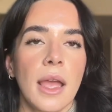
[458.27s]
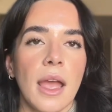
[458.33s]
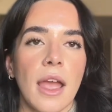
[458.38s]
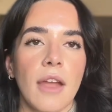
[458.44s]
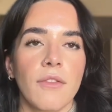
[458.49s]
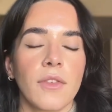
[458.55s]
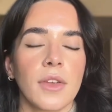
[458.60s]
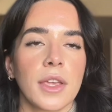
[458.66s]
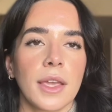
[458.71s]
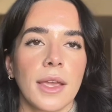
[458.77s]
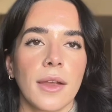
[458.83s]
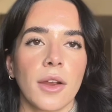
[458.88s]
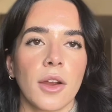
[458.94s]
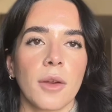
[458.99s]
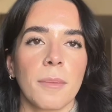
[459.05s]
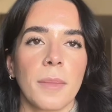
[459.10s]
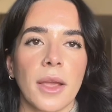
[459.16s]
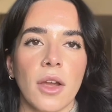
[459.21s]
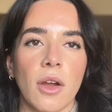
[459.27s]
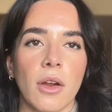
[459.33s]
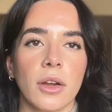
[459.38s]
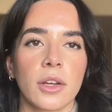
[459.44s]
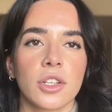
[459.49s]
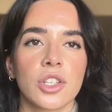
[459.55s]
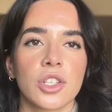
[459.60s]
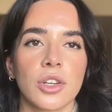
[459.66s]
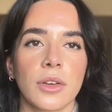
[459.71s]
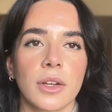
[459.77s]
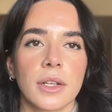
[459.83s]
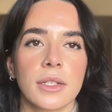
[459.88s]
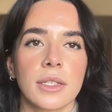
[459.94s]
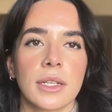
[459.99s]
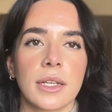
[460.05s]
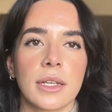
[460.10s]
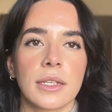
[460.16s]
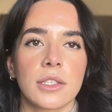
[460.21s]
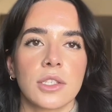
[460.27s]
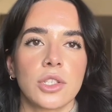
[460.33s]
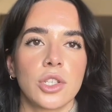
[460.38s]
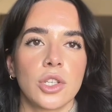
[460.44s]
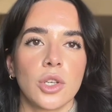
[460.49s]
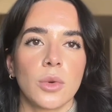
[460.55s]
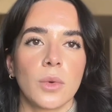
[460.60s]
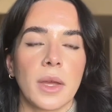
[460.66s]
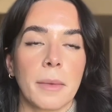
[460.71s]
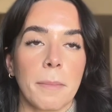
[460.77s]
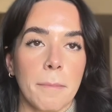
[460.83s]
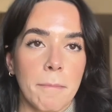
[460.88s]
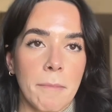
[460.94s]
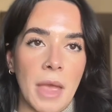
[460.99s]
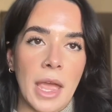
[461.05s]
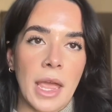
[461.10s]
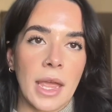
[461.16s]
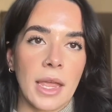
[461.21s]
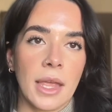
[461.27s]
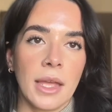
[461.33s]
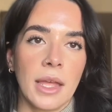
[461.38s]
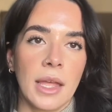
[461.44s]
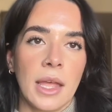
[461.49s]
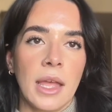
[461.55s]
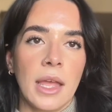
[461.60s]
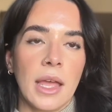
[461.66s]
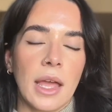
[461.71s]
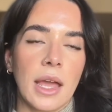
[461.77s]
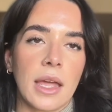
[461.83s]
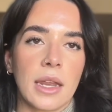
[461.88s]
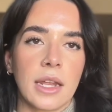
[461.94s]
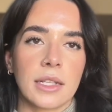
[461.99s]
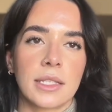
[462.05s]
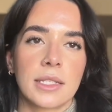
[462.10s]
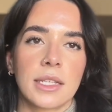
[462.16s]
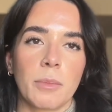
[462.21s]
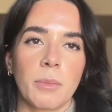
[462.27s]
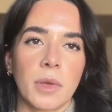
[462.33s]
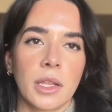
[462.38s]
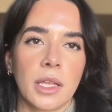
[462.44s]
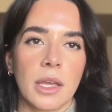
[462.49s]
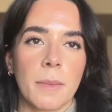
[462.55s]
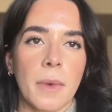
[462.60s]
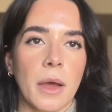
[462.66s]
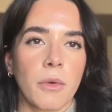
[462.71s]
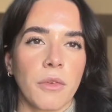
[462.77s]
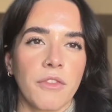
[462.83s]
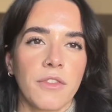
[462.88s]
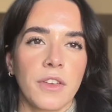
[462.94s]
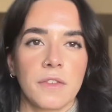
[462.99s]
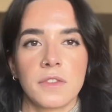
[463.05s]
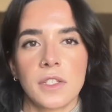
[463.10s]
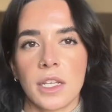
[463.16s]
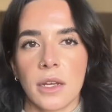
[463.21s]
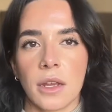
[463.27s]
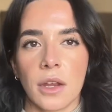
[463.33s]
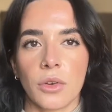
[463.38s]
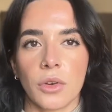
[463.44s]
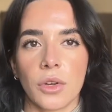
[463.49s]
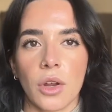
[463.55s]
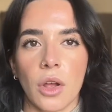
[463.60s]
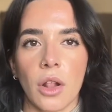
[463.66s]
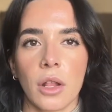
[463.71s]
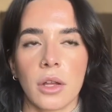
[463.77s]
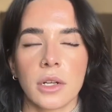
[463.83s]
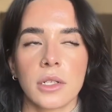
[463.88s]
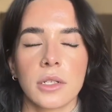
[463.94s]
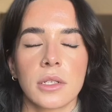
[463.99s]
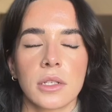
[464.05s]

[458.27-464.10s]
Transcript: Every year, my car insurance is due in May, and it's typically about $1,500.